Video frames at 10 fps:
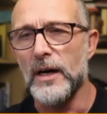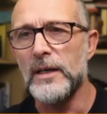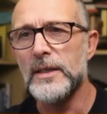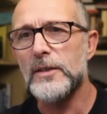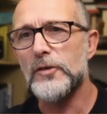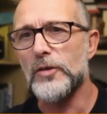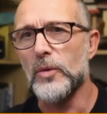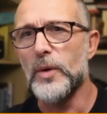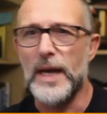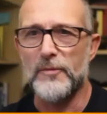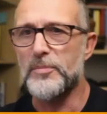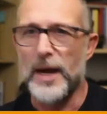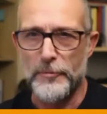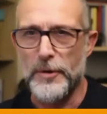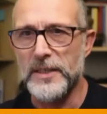So we have black,
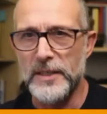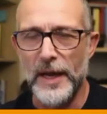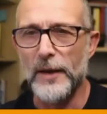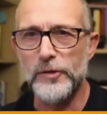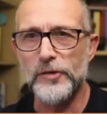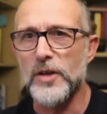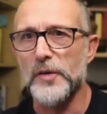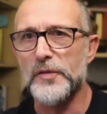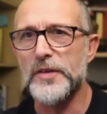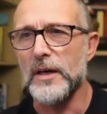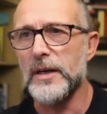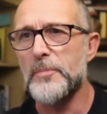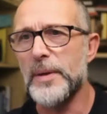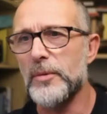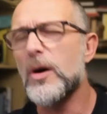red, and yellow stuff. And then
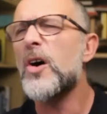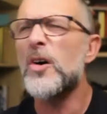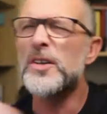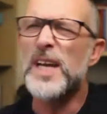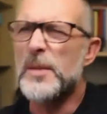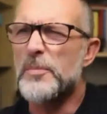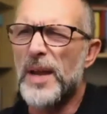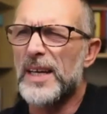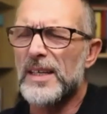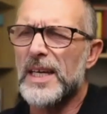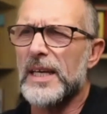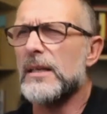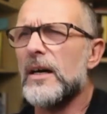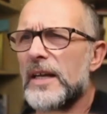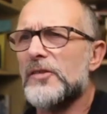people go, oh yeah, the black kit.
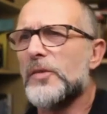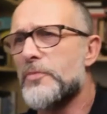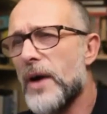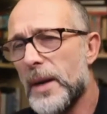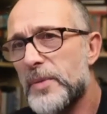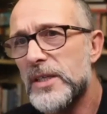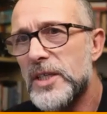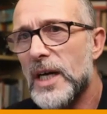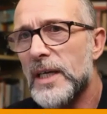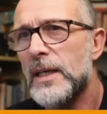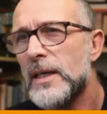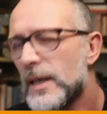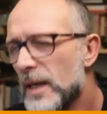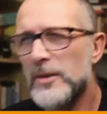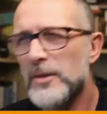Oh, that's Prior Peachai.
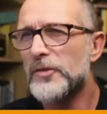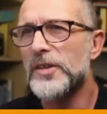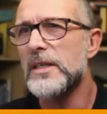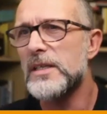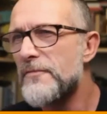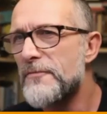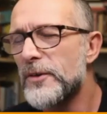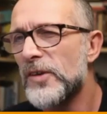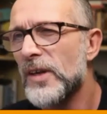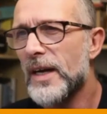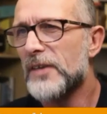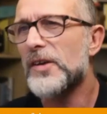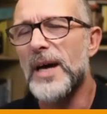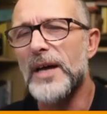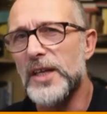I don't see the difference, except
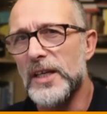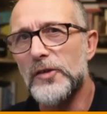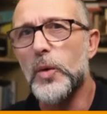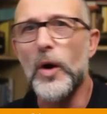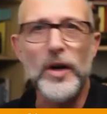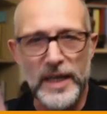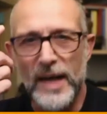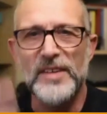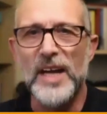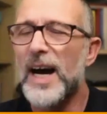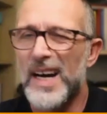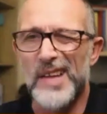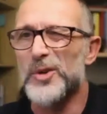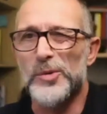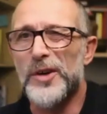I think it's quirky having a hat. I
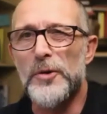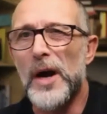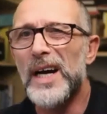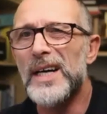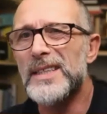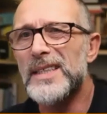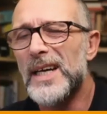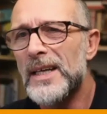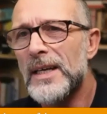thought it was a great idea.